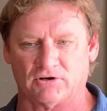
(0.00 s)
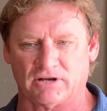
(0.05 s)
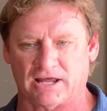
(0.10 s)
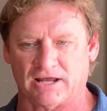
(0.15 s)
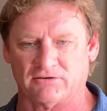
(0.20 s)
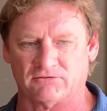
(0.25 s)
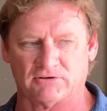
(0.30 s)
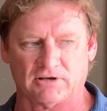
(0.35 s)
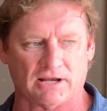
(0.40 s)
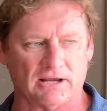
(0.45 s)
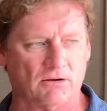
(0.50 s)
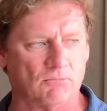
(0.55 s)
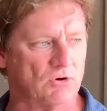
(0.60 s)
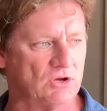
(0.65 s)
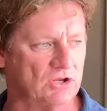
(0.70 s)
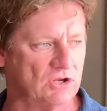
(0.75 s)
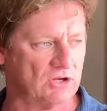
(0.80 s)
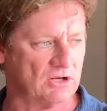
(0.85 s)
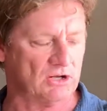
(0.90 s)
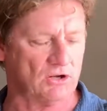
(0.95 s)
downtown, where
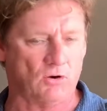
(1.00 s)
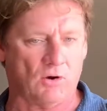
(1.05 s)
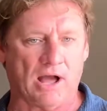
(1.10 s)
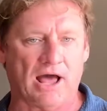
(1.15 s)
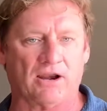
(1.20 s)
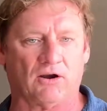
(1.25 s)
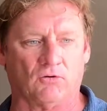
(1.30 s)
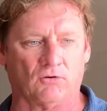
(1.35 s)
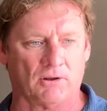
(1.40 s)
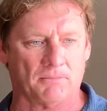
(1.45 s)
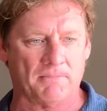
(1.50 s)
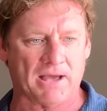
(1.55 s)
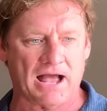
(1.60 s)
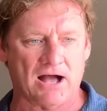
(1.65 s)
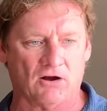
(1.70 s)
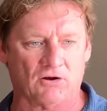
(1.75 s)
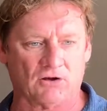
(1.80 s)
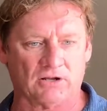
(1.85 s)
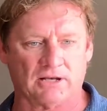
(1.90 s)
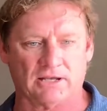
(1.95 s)
you can go out on a
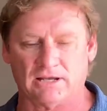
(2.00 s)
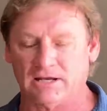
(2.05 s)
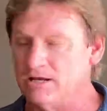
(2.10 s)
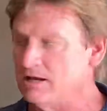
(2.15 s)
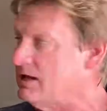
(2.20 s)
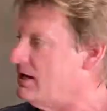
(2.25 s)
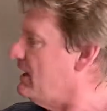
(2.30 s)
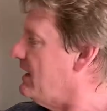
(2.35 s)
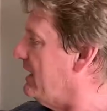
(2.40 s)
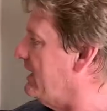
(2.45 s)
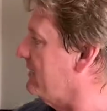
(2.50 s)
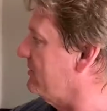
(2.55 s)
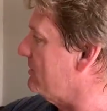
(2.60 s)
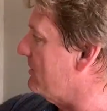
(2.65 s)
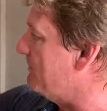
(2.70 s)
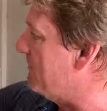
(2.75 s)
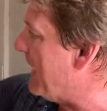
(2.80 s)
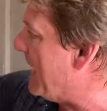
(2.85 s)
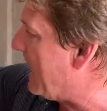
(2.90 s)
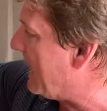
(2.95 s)
balcony. In the
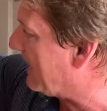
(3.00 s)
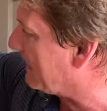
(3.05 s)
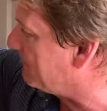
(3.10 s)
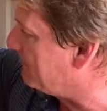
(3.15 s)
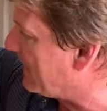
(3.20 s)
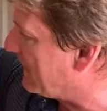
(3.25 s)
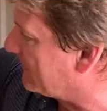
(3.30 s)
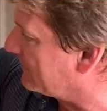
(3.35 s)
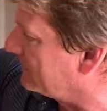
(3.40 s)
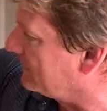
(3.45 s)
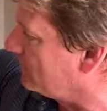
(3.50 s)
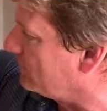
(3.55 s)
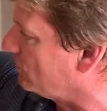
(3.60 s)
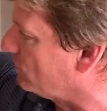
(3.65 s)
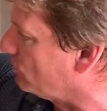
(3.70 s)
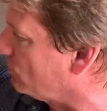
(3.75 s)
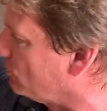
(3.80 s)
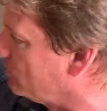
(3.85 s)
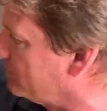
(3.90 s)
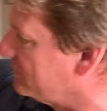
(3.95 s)
back
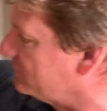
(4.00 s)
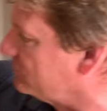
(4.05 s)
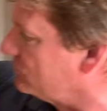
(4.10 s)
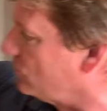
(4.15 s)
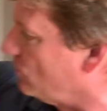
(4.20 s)
here where this